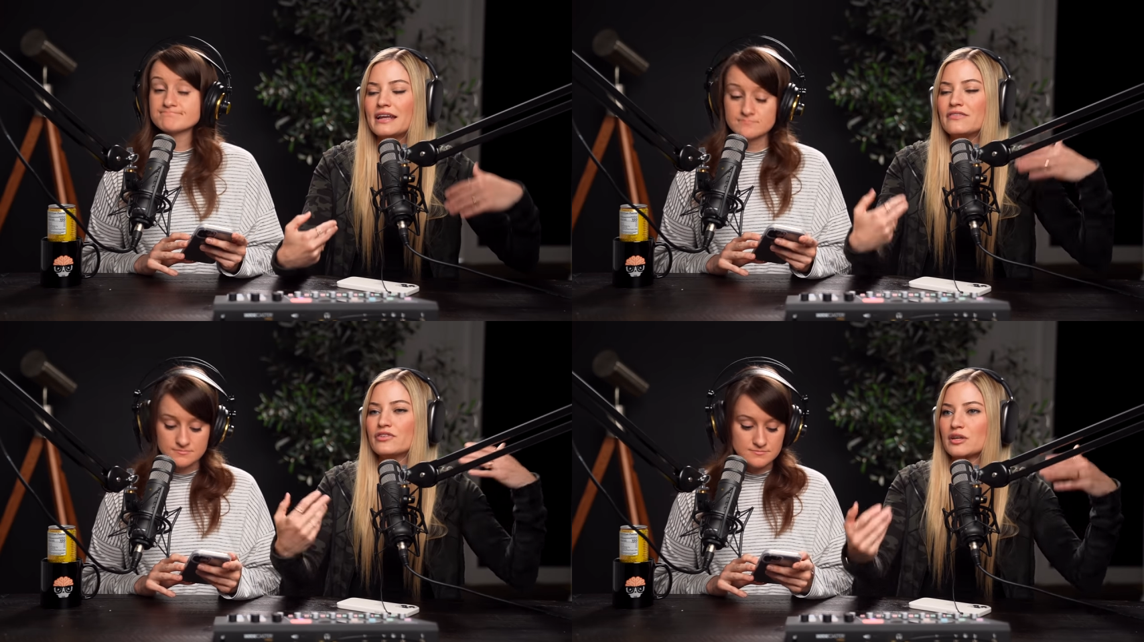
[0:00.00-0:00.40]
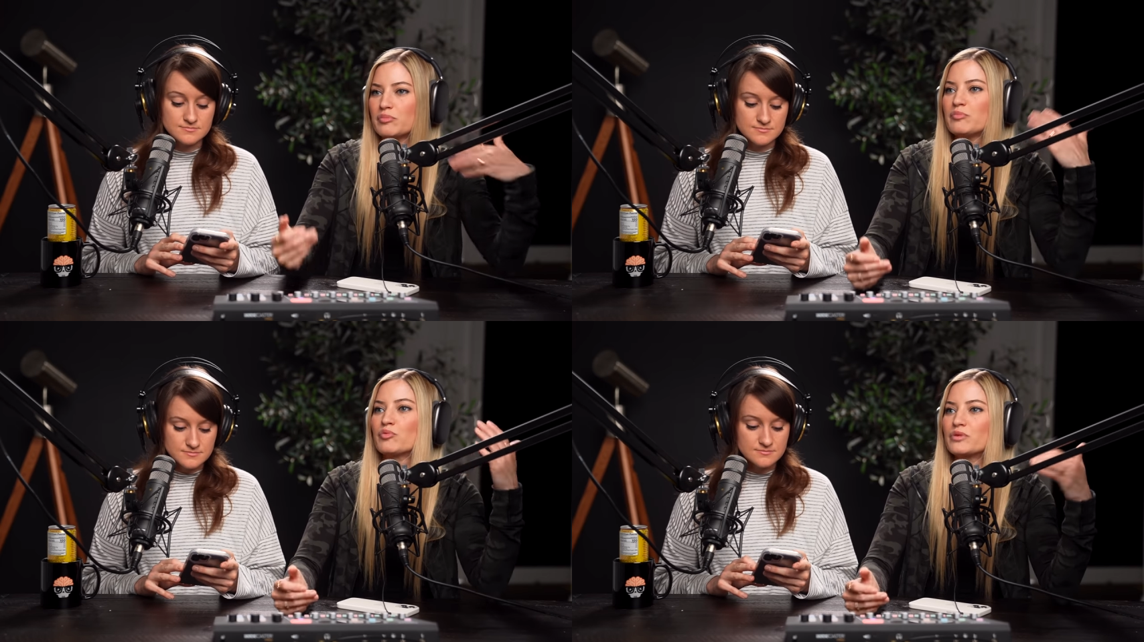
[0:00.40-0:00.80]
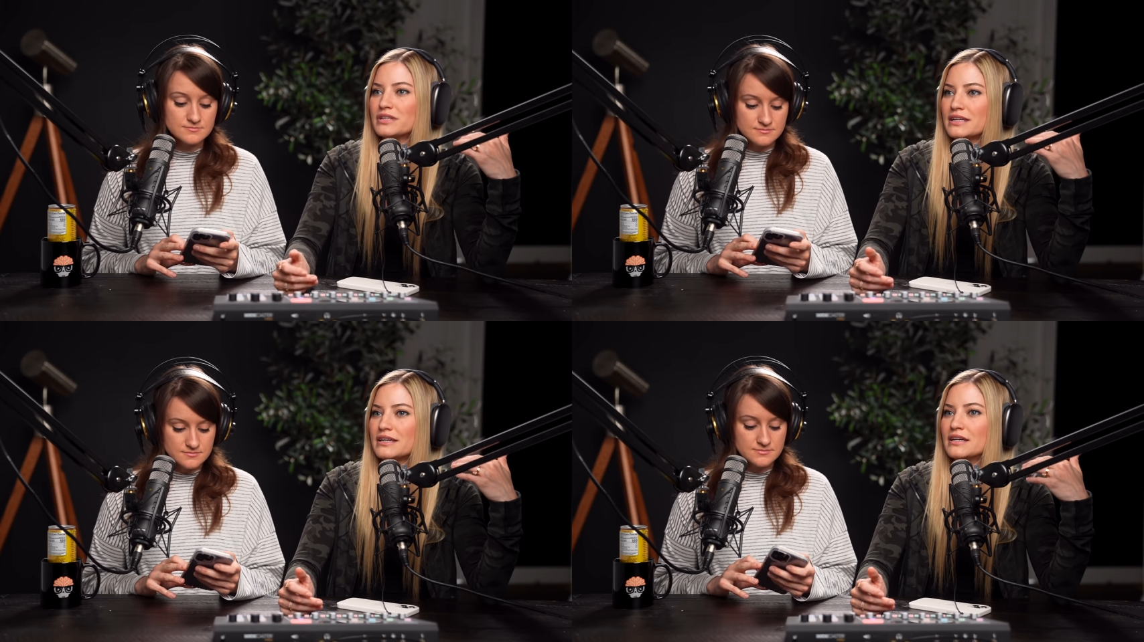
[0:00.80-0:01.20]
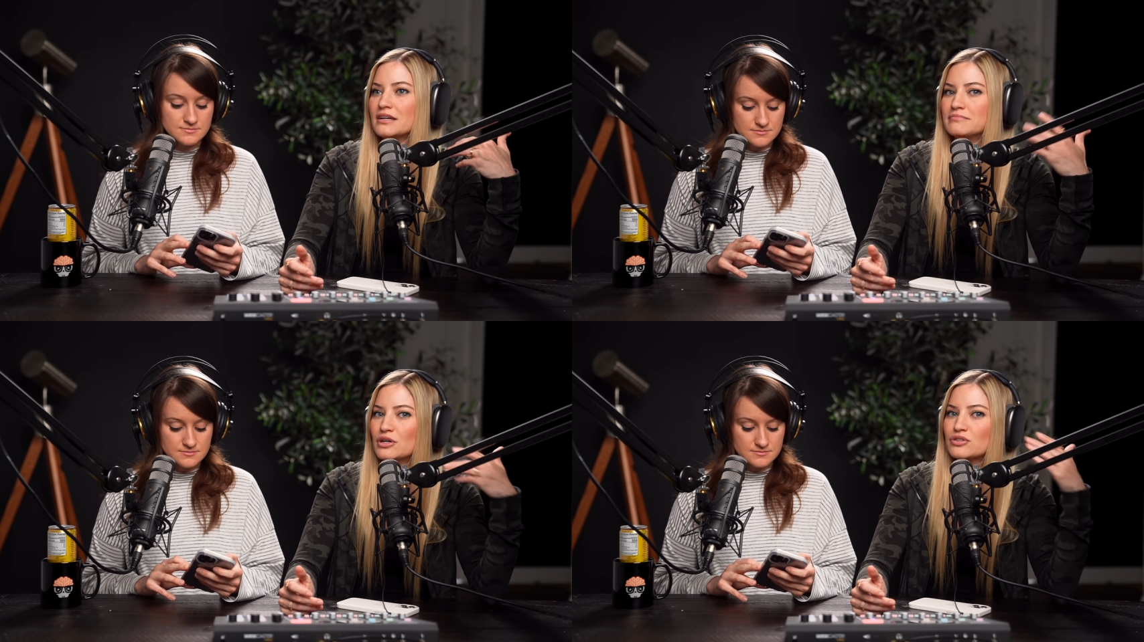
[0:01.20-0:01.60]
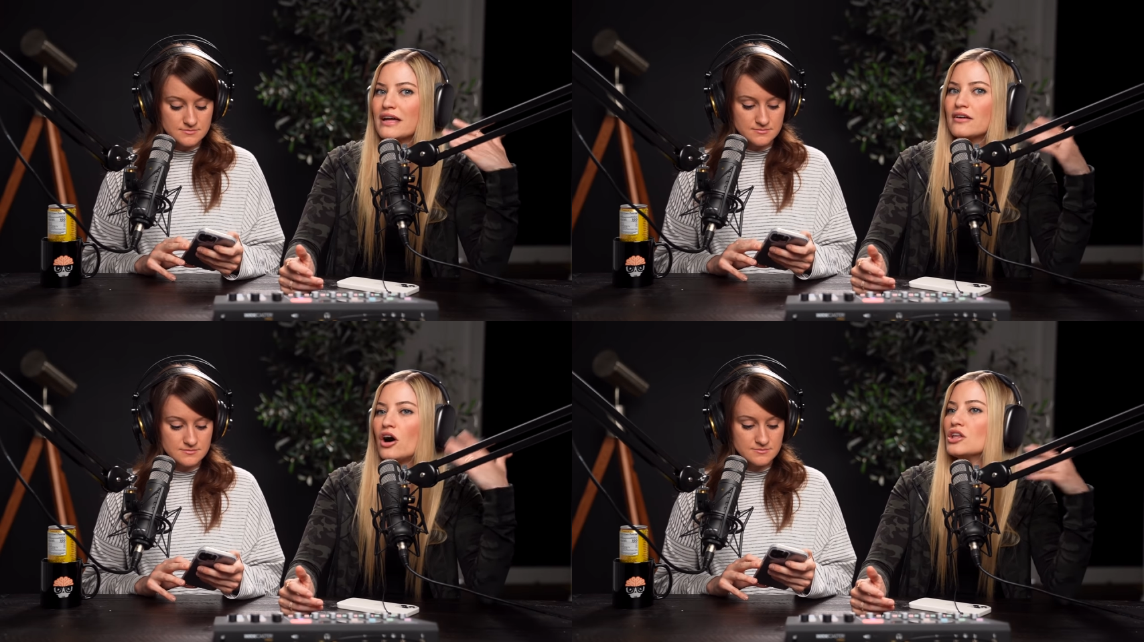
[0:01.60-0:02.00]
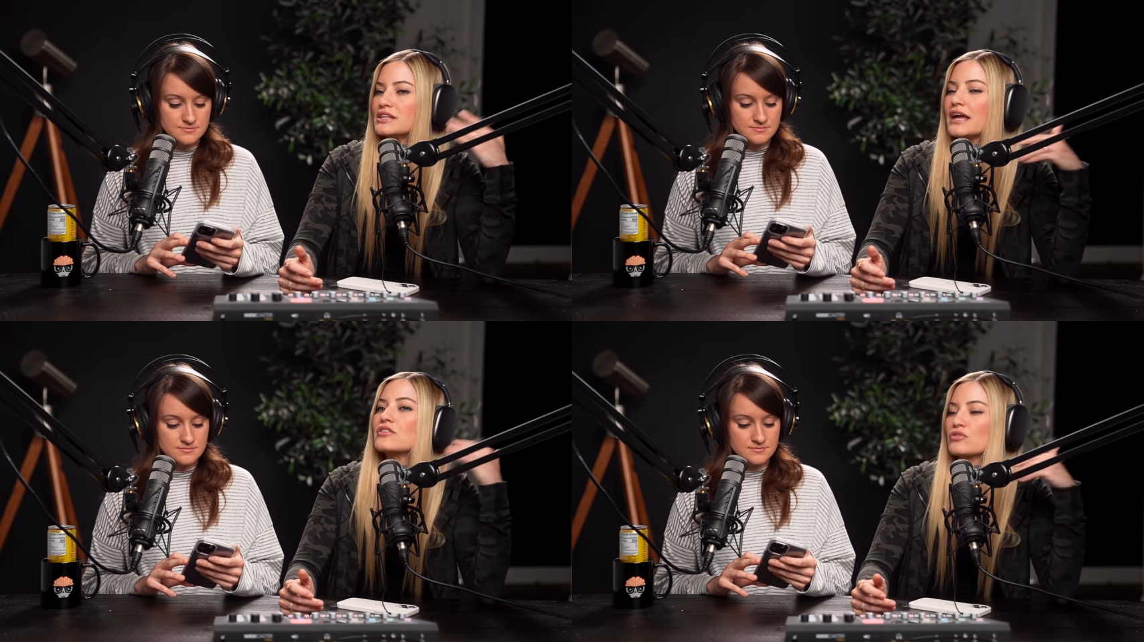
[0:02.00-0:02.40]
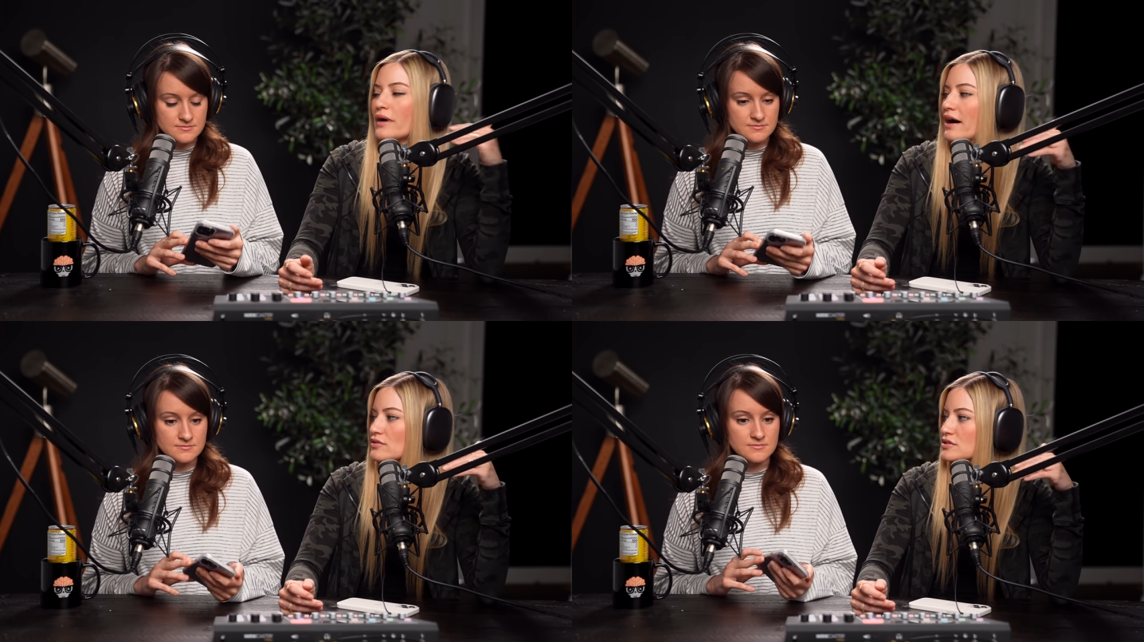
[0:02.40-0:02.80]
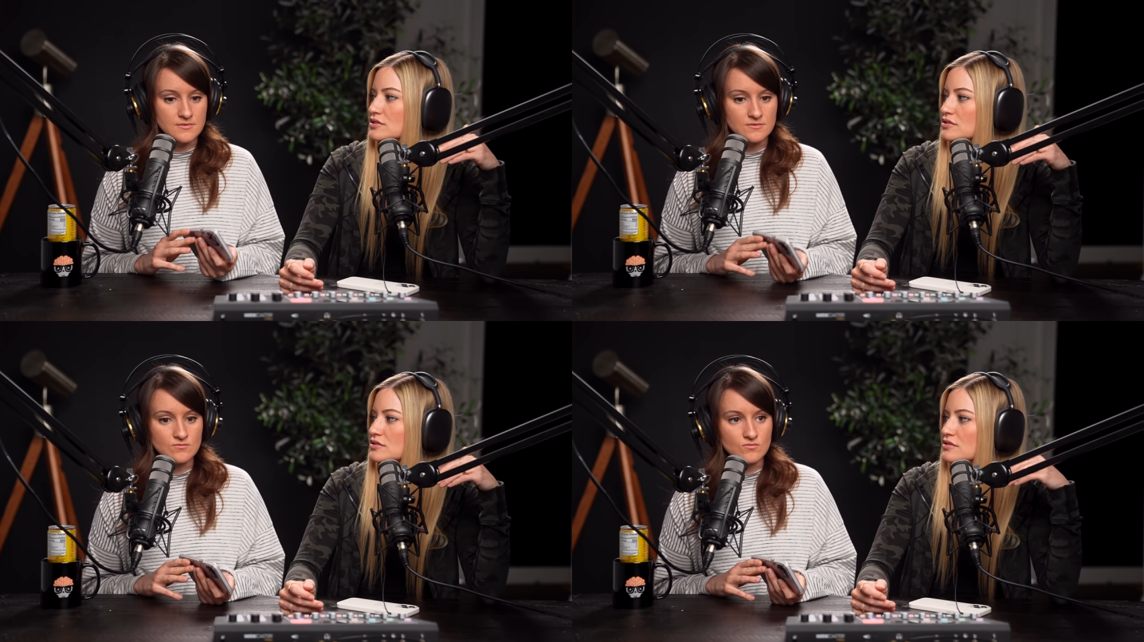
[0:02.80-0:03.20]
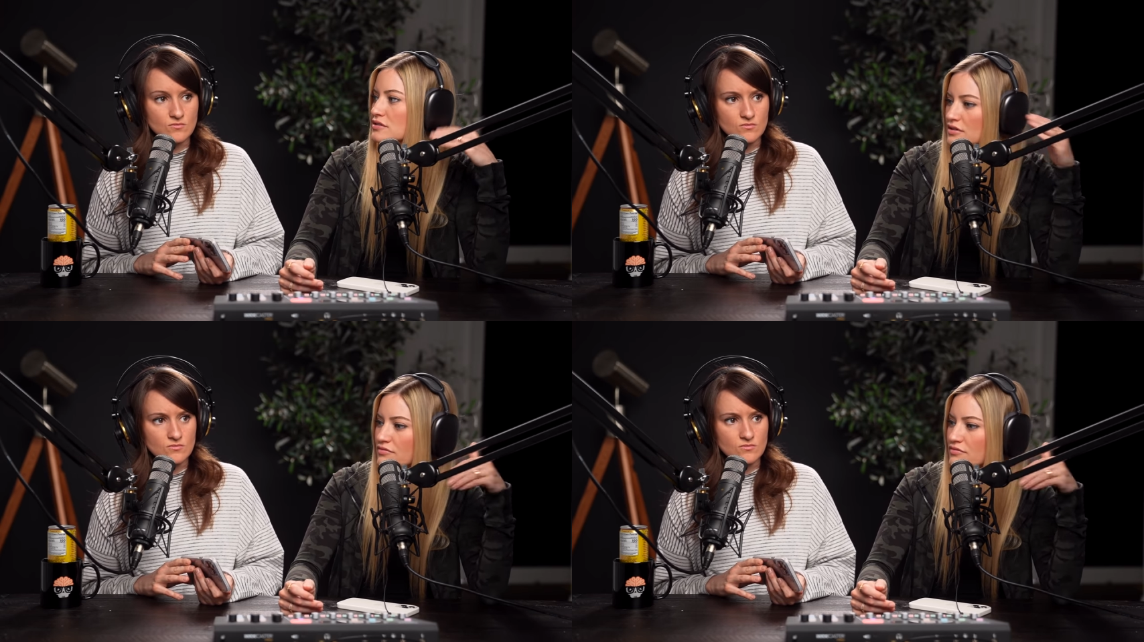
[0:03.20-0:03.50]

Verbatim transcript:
Speaker 1: and I feel like people really milk that holiday throughout the